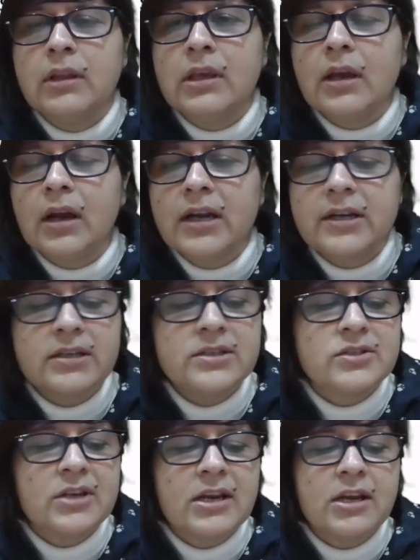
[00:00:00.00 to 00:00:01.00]
the
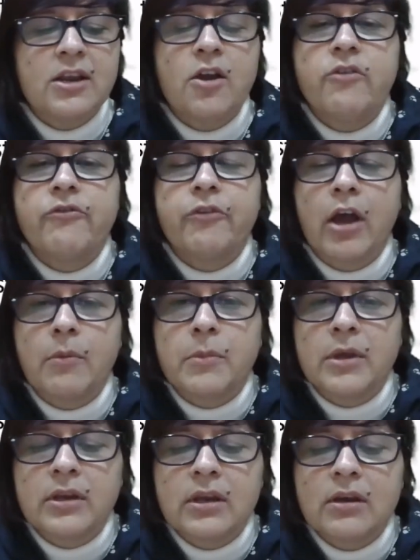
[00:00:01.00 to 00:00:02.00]
understanding of
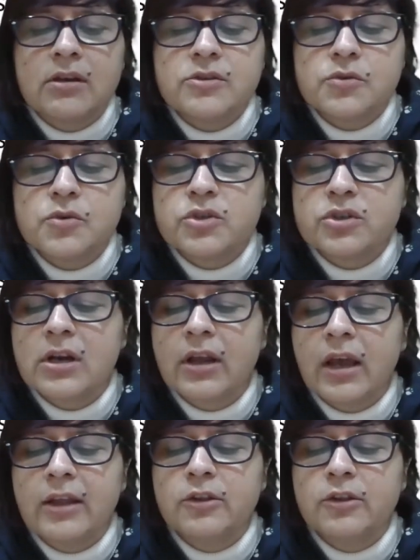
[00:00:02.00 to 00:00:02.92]
American social